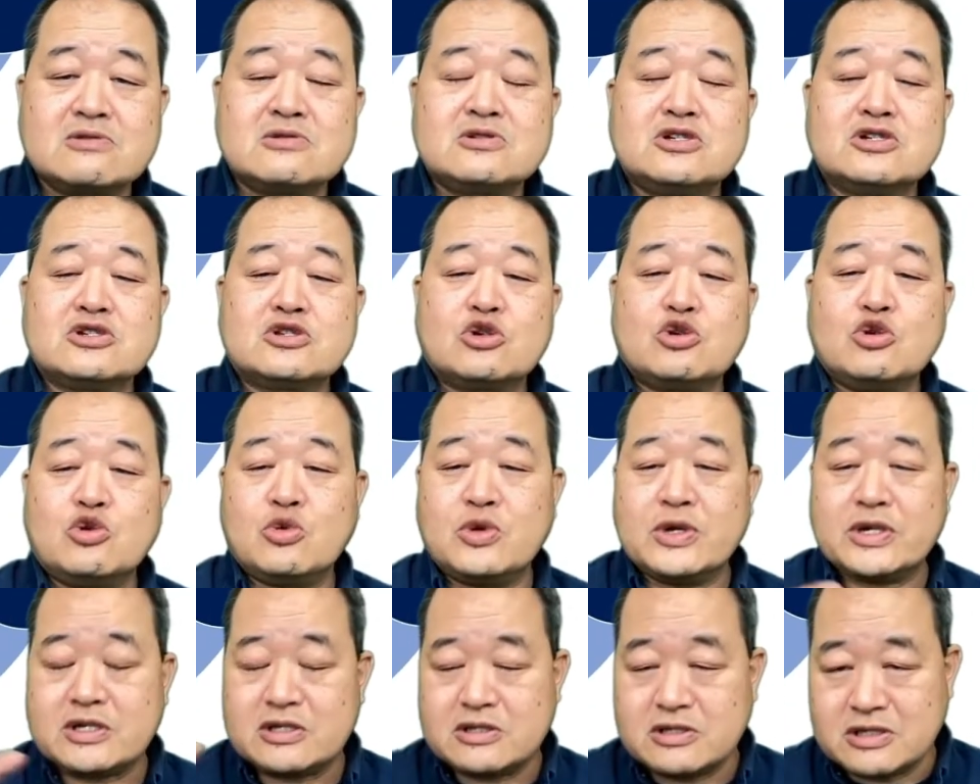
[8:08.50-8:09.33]
just
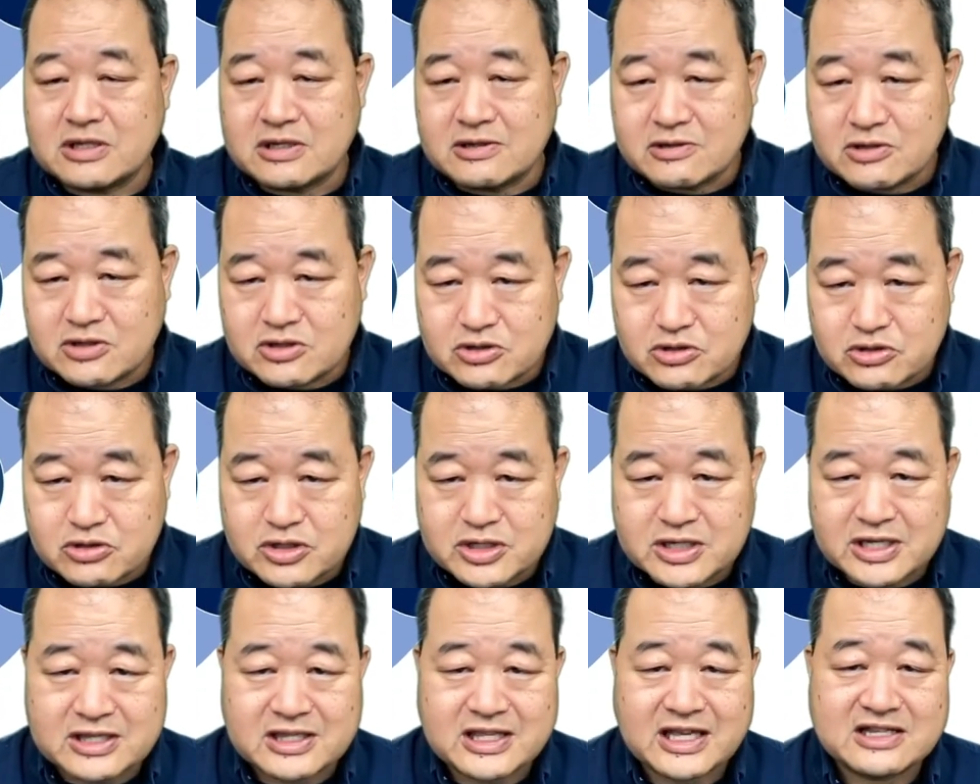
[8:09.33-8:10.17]
quickly, you can
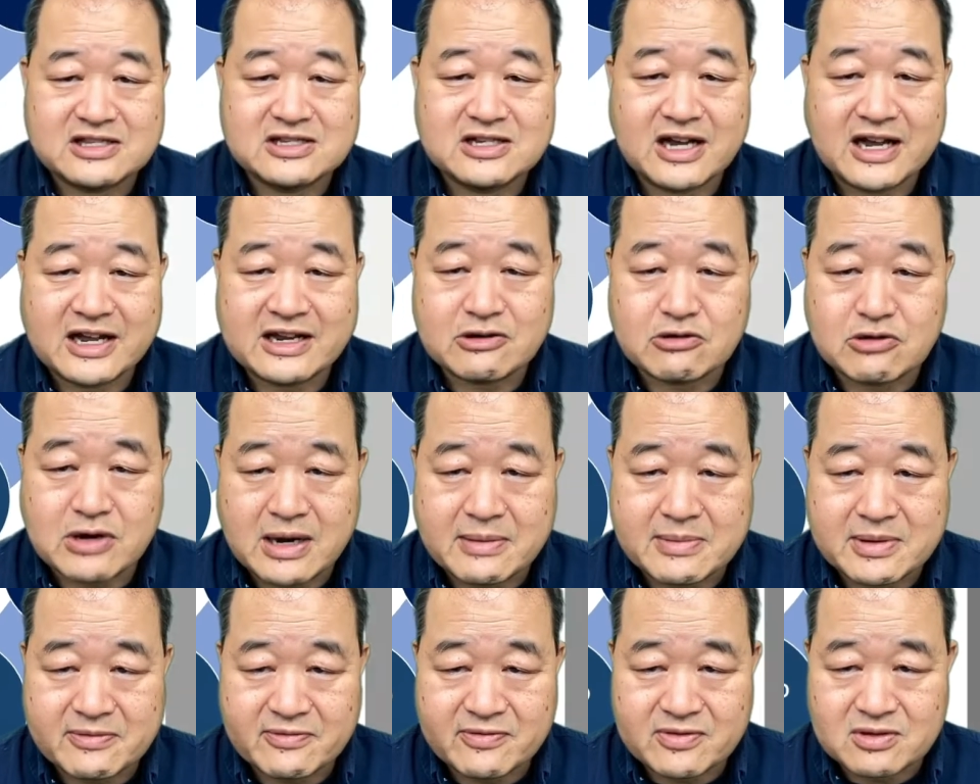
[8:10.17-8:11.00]
look at that
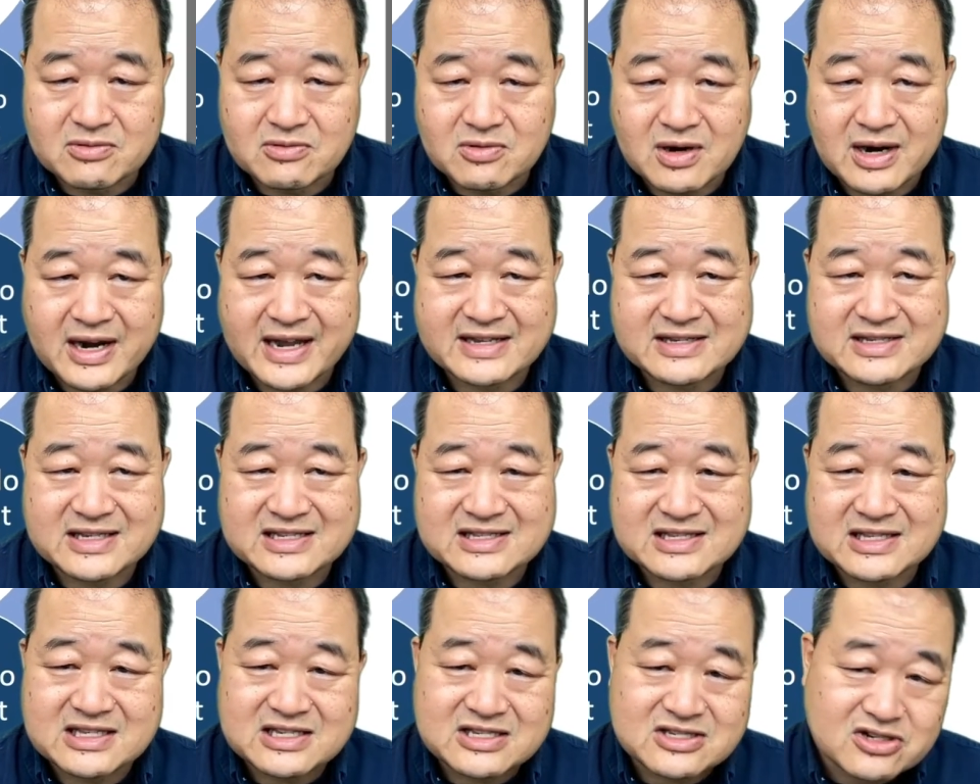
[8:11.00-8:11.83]
diagram of the right,
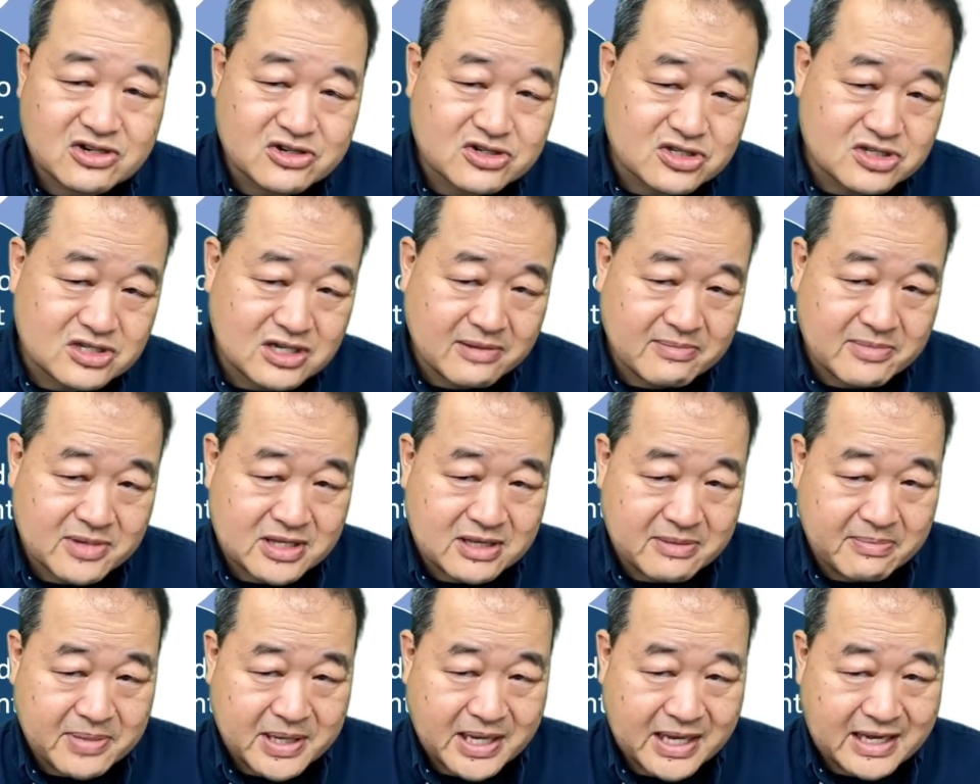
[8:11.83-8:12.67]
and these are some of
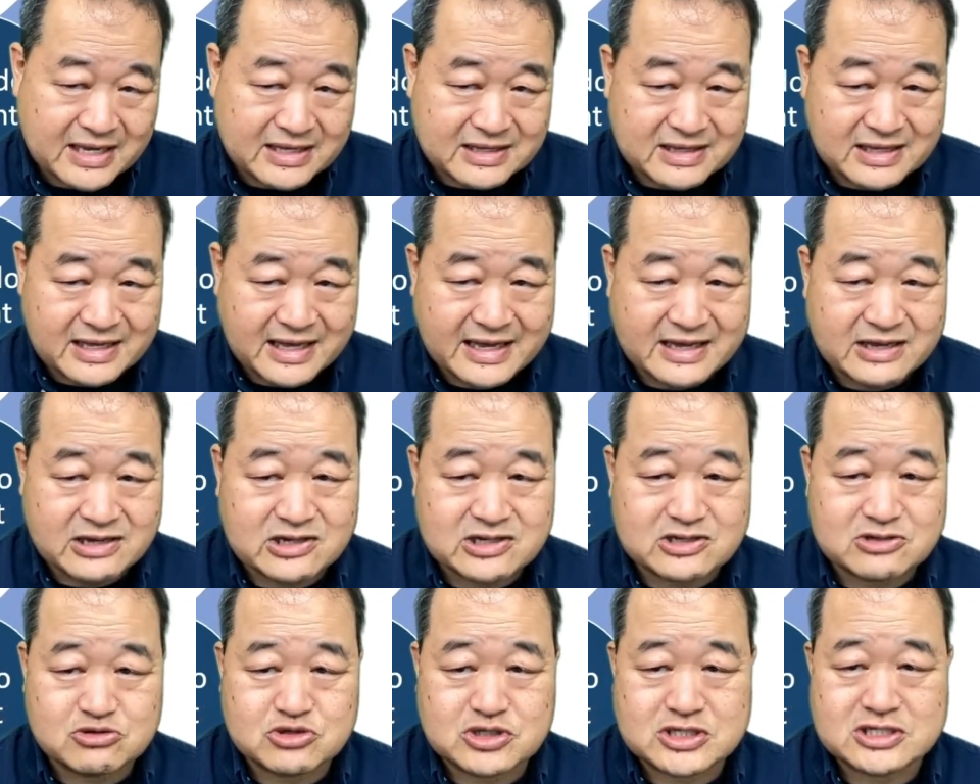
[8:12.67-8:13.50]
the pain
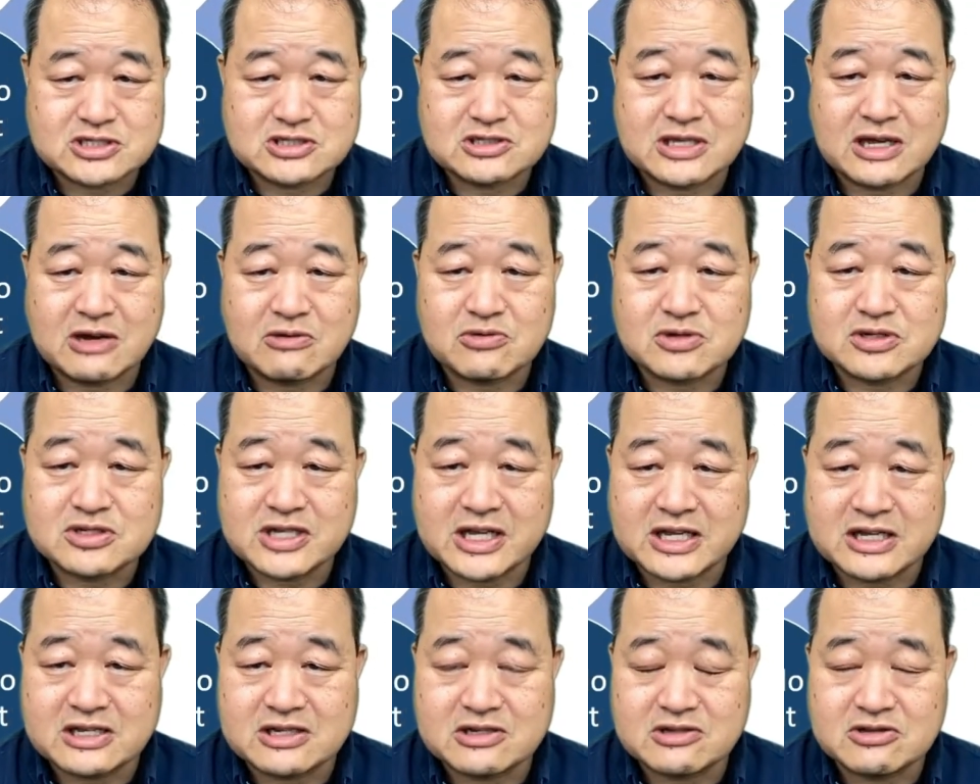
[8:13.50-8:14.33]
languages that we're
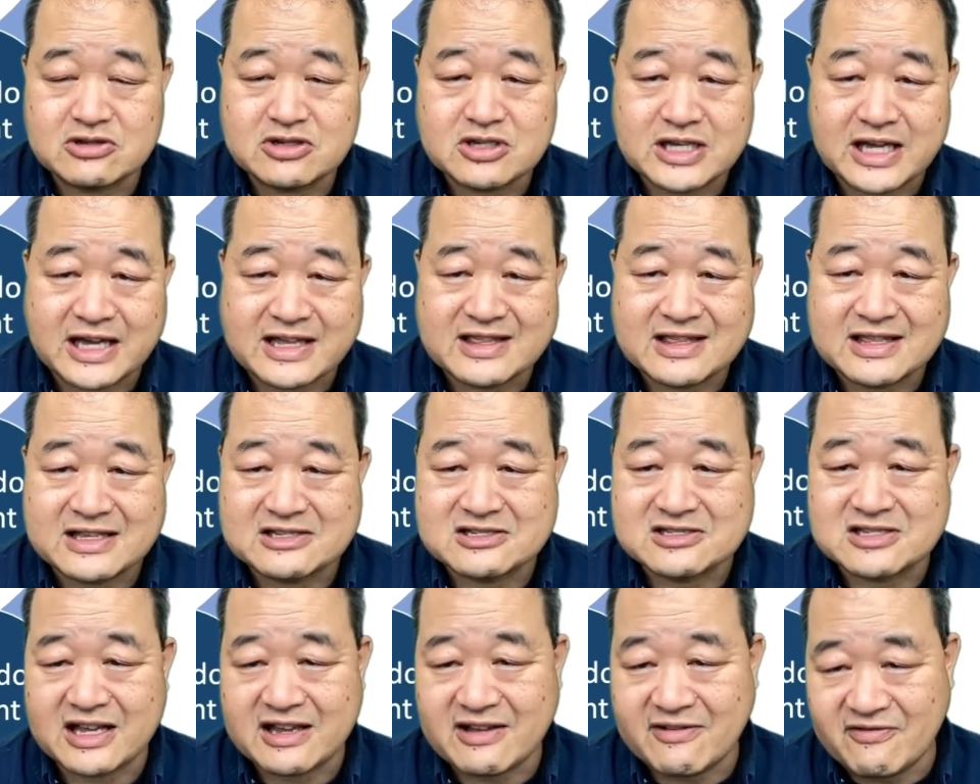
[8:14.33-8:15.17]
taking a look at,
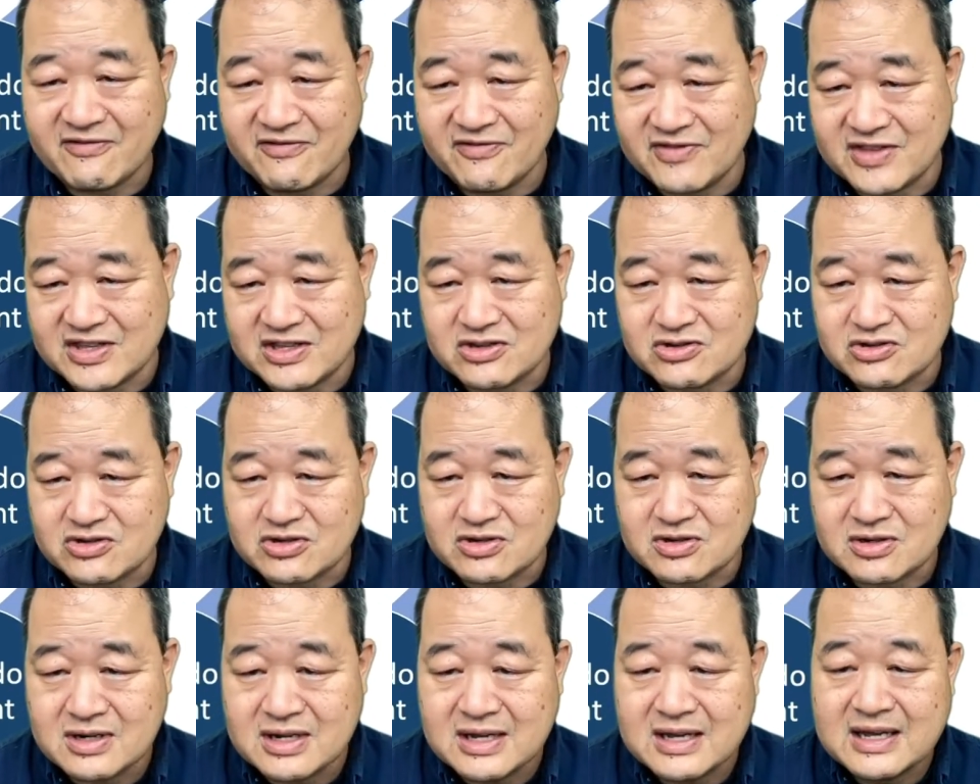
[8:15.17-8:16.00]
things like
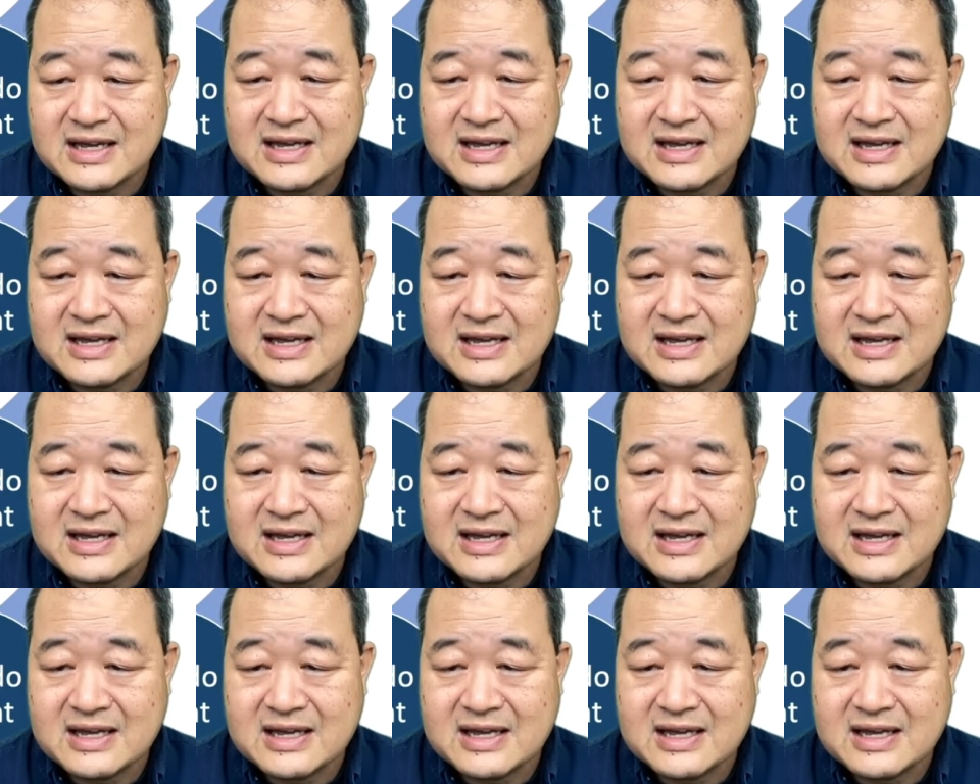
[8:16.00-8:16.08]
fear